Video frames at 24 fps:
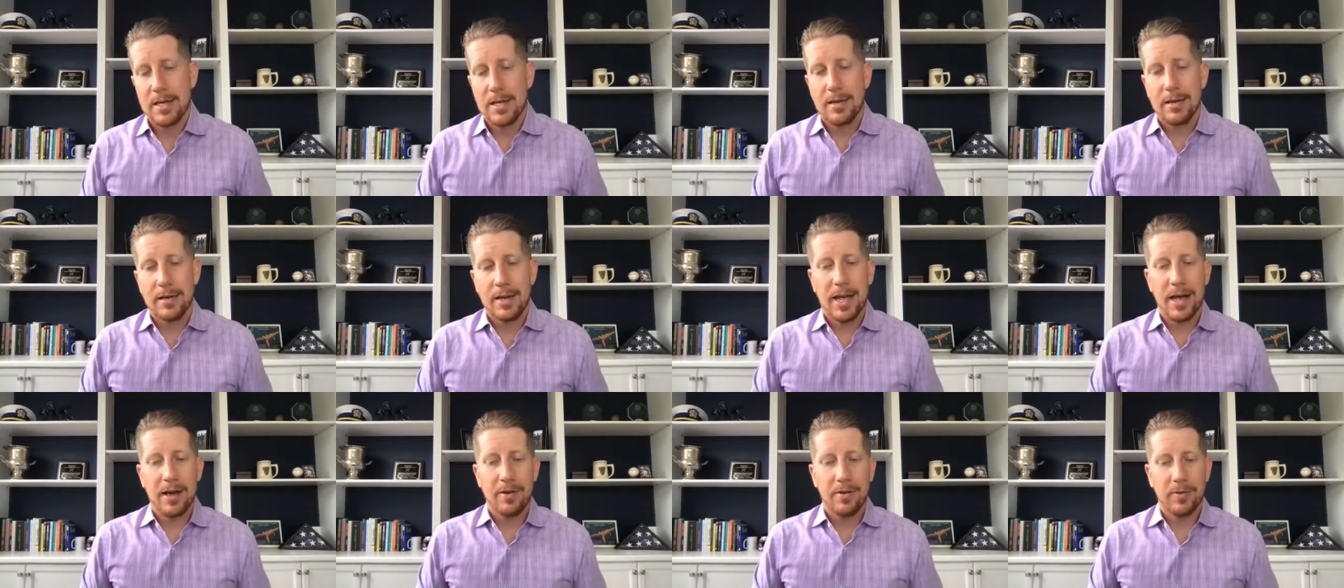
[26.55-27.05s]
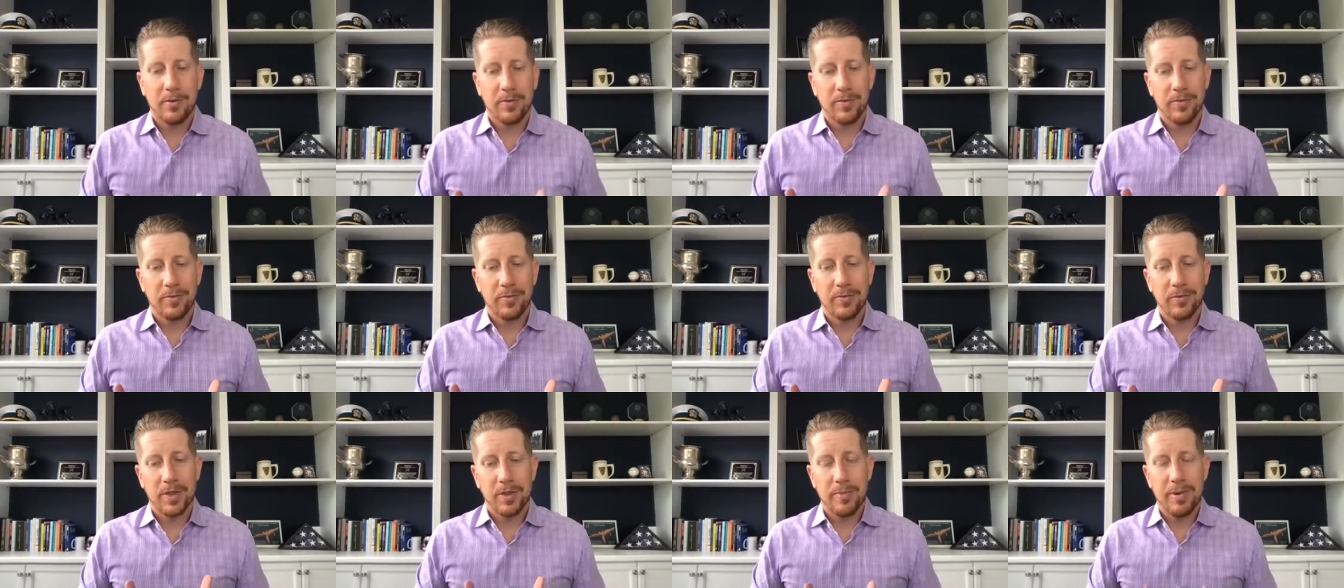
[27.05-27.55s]
Now,
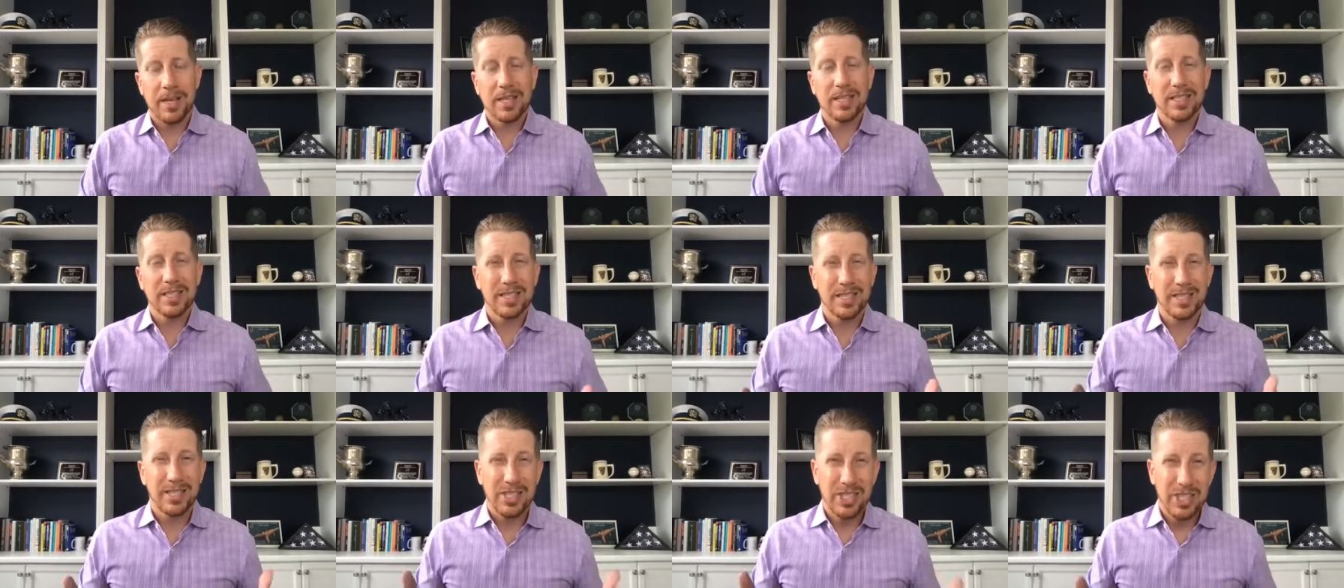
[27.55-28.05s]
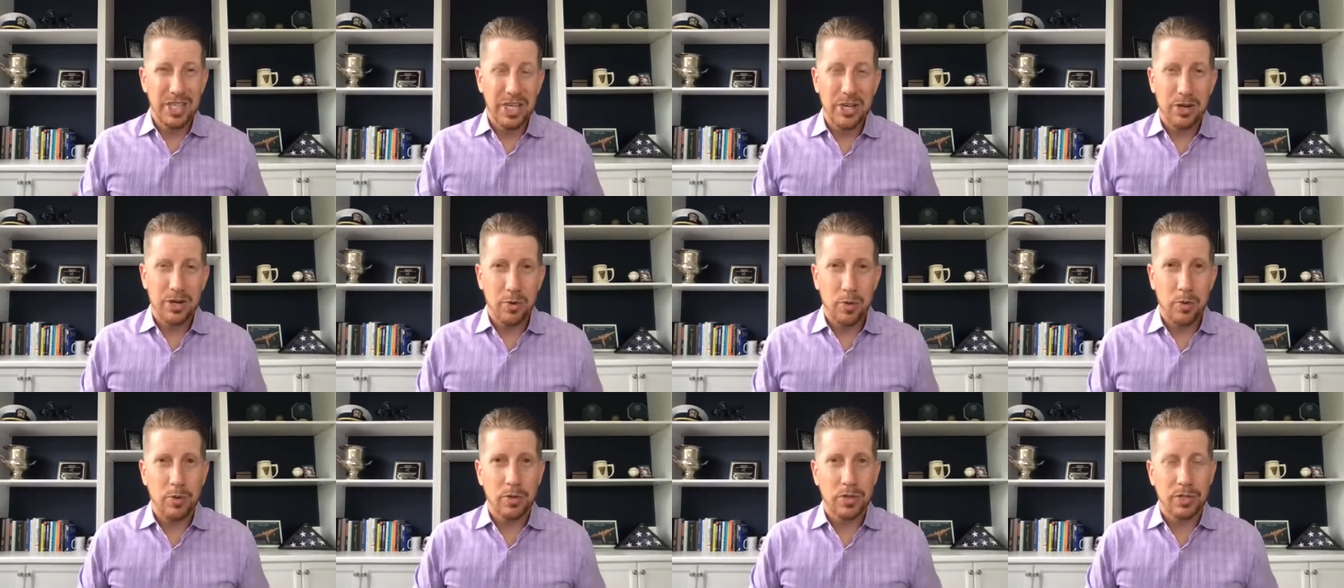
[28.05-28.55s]
for the past
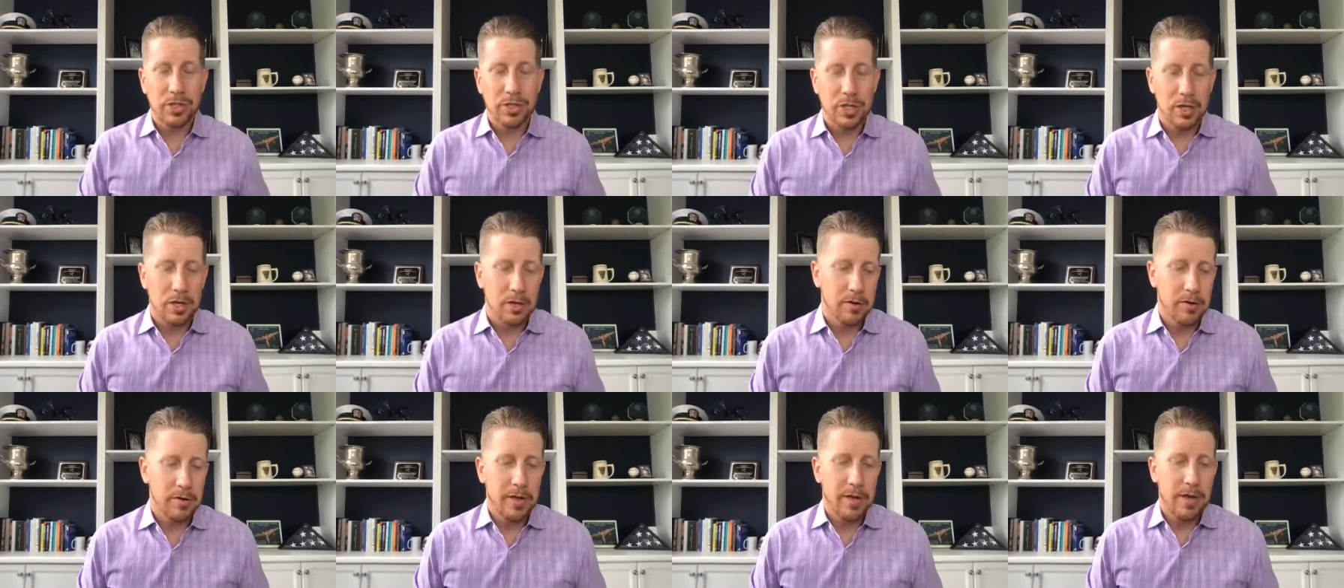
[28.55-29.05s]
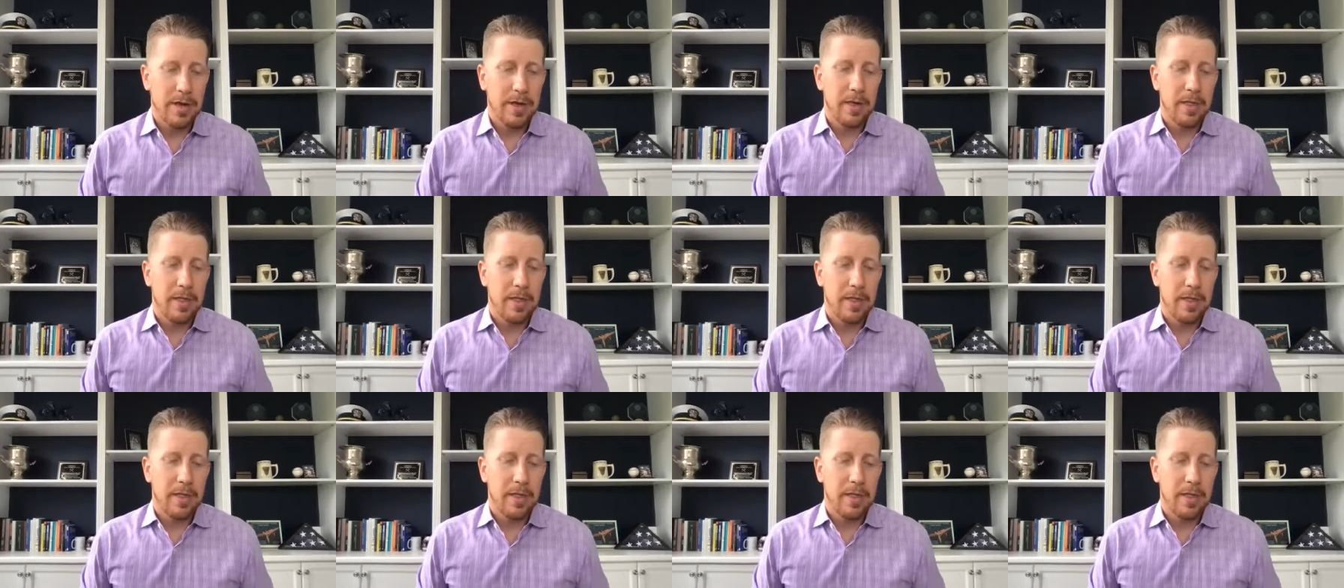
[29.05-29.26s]
year or so,